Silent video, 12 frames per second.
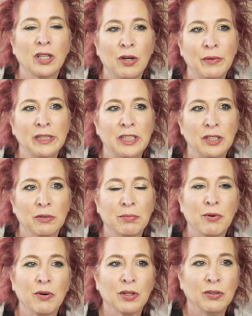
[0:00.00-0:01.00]
go into your
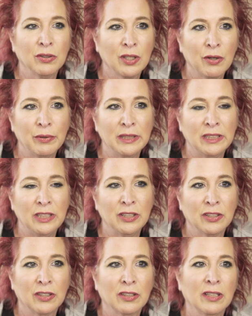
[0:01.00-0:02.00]
portal, go into
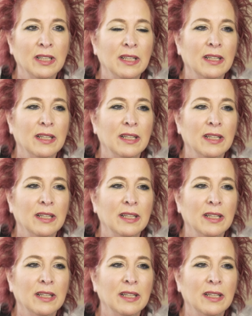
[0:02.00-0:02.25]
your